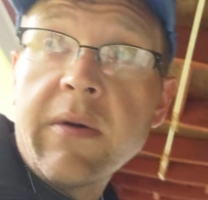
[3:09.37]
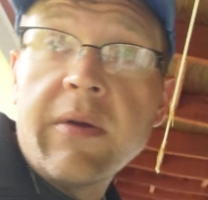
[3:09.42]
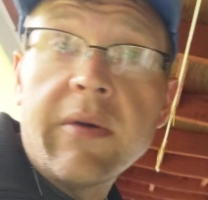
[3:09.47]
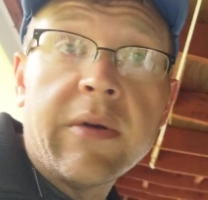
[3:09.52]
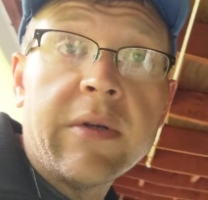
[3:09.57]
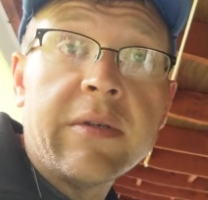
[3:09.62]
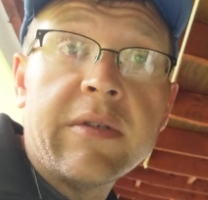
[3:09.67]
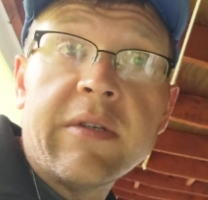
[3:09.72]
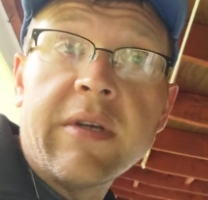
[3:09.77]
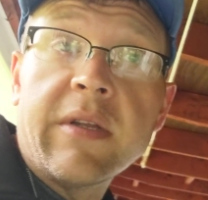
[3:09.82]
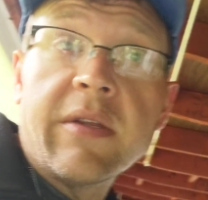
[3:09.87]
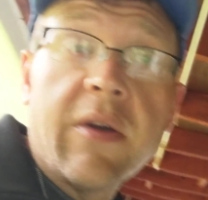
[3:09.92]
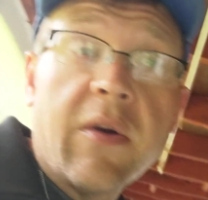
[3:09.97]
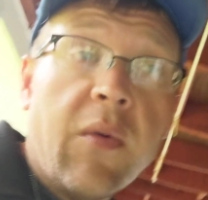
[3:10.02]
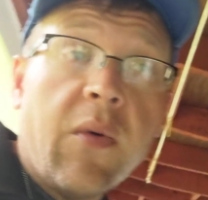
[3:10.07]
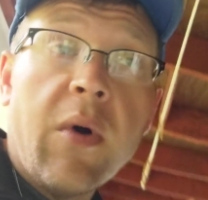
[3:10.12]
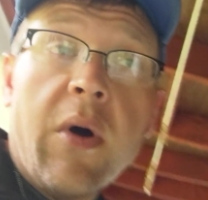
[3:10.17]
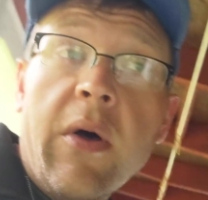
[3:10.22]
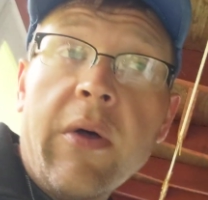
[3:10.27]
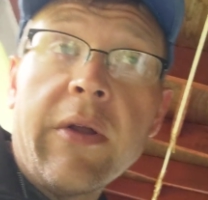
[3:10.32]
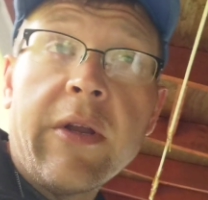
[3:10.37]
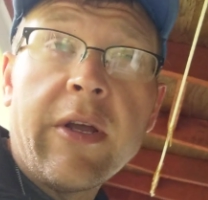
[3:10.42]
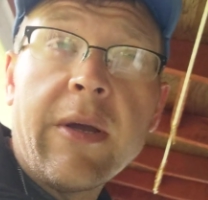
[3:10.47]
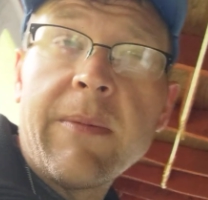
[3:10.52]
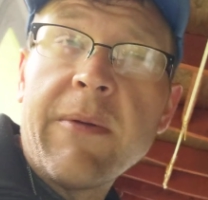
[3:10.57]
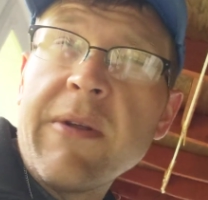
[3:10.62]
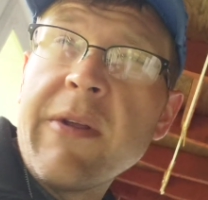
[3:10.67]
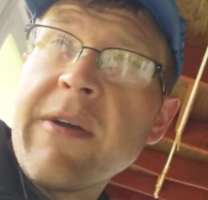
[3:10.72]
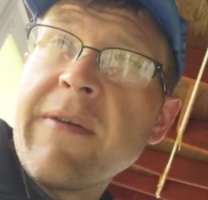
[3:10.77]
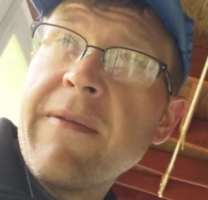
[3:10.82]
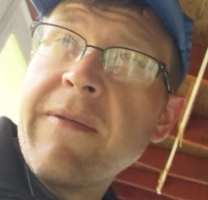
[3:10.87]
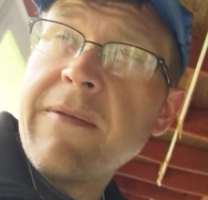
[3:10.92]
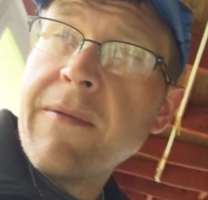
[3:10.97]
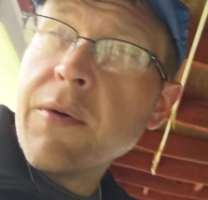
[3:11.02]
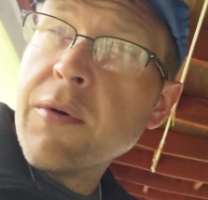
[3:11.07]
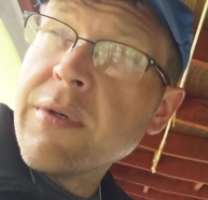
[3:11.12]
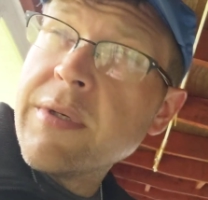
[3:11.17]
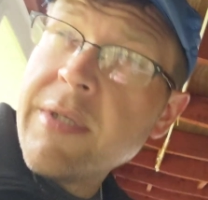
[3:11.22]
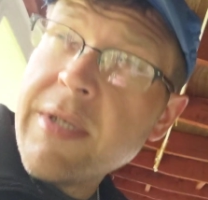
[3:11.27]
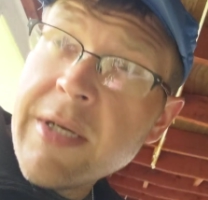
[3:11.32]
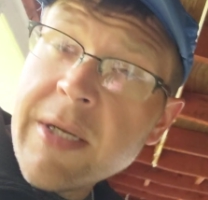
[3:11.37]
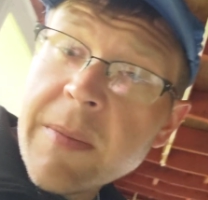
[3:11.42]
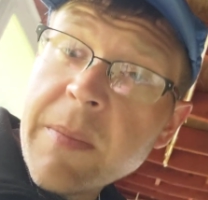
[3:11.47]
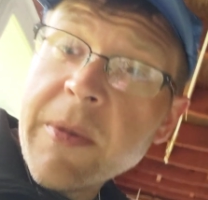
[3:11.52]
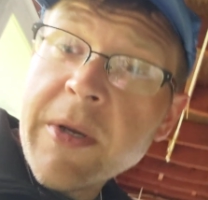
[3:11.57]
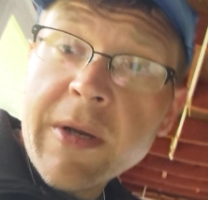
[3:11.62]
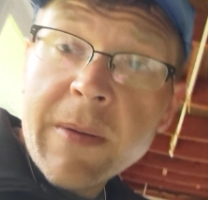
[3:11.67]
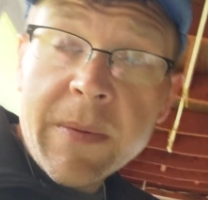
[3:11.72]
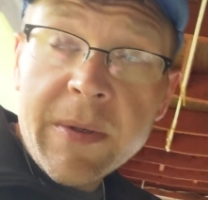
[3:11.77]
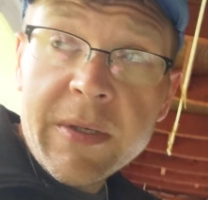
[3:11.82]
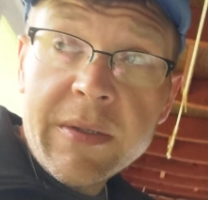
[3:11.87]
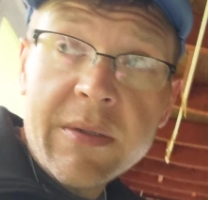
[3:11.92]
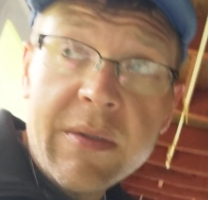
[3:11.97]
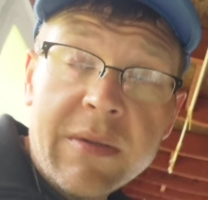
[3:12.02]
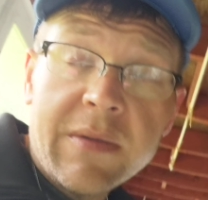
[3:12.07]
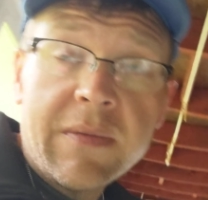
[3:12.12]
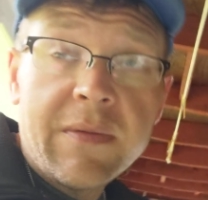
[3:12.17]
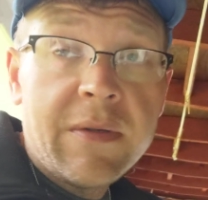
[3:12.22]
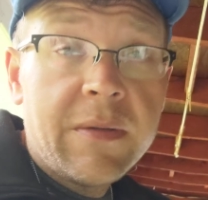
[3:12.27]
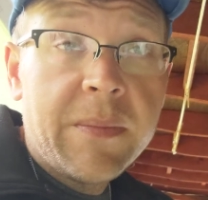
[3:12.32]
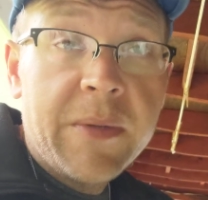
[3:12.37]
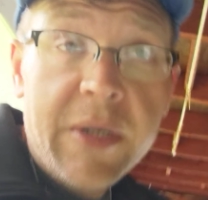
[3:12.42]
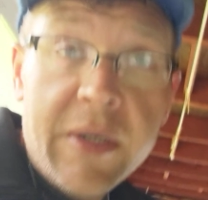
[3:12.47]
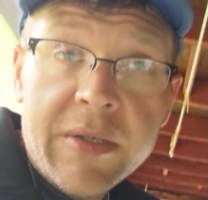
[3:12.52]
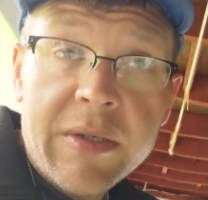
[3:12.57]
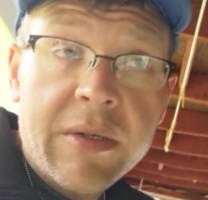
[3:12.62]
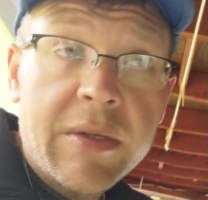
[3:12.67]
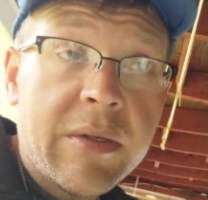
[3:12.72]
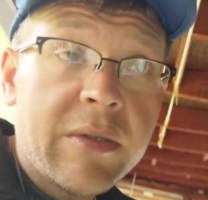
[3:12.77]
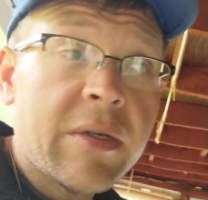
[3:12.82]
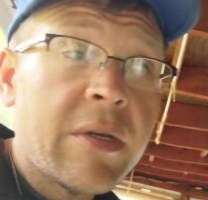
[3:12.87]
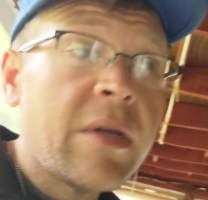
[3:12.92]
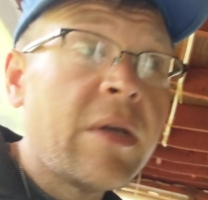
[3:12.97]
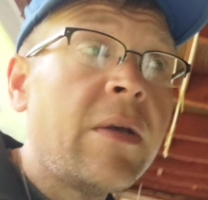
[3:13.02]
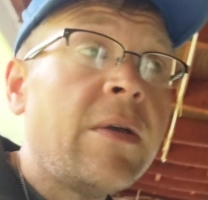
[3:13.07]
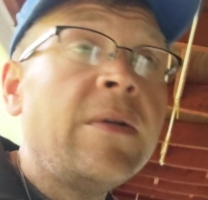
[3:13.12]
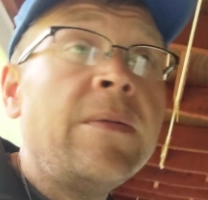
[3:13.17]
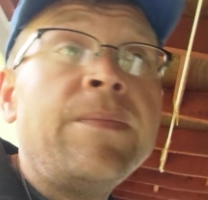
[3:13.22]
You can set the quality up to like 14 megapixels for the pictures.